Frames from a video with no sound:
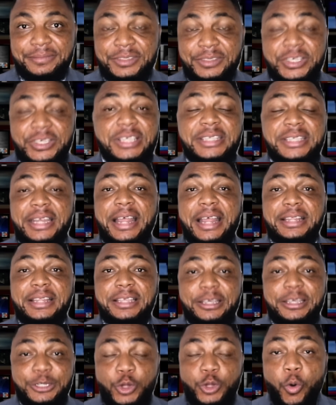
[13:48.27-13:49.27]
She said that
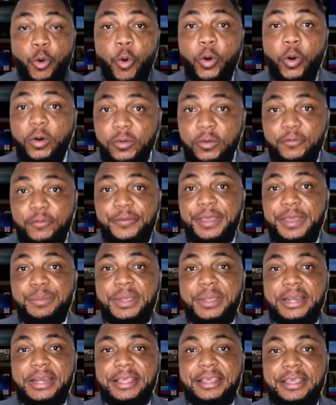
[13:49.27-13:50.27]
the whole
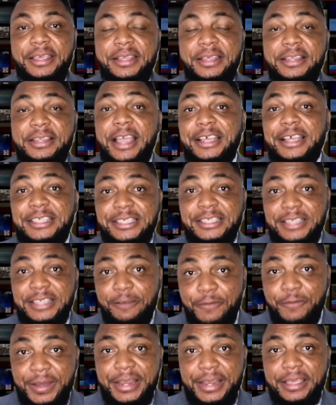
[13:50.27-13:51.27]
family, they are
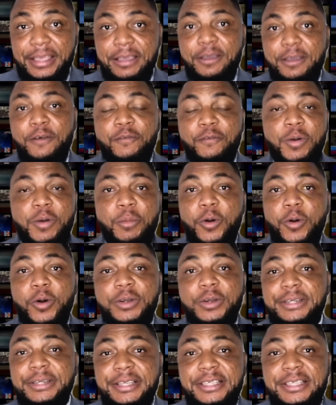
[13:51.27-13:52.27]
suffering from
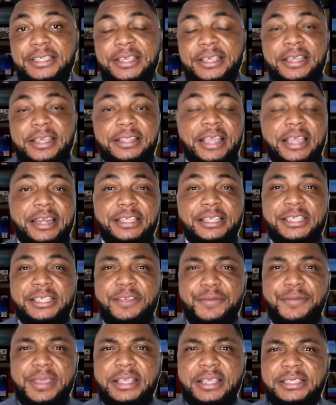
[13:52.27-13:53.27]
all this. They are
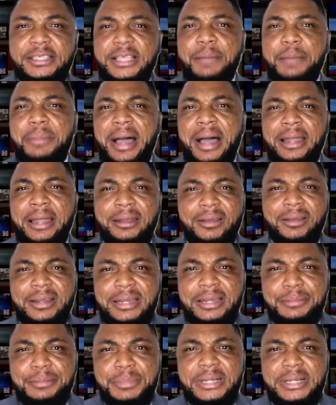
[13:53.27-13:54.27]
receiving some
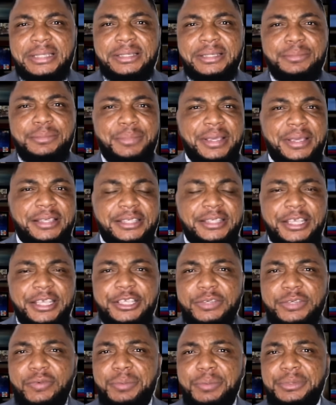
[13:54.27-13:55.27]
anonymous
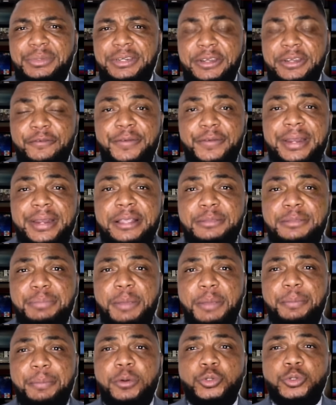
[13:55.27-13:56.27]
message from different
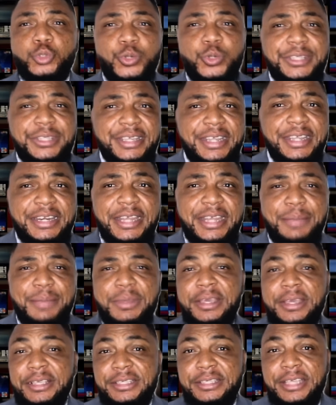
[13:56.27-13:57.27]
people threatening them,
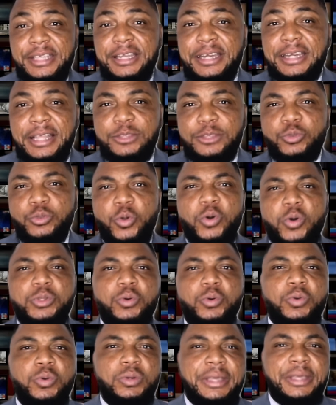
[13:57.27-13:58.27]
saying that no,
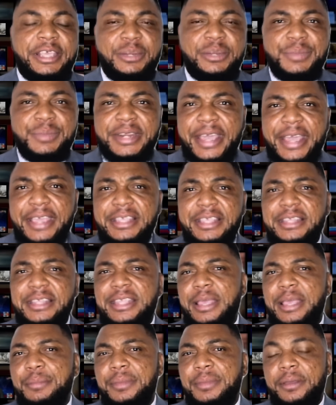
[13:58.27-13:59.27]
they'll eliminate
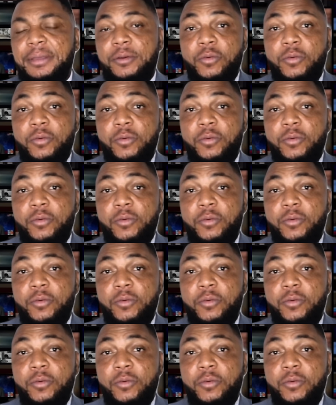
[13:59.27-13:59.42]
them.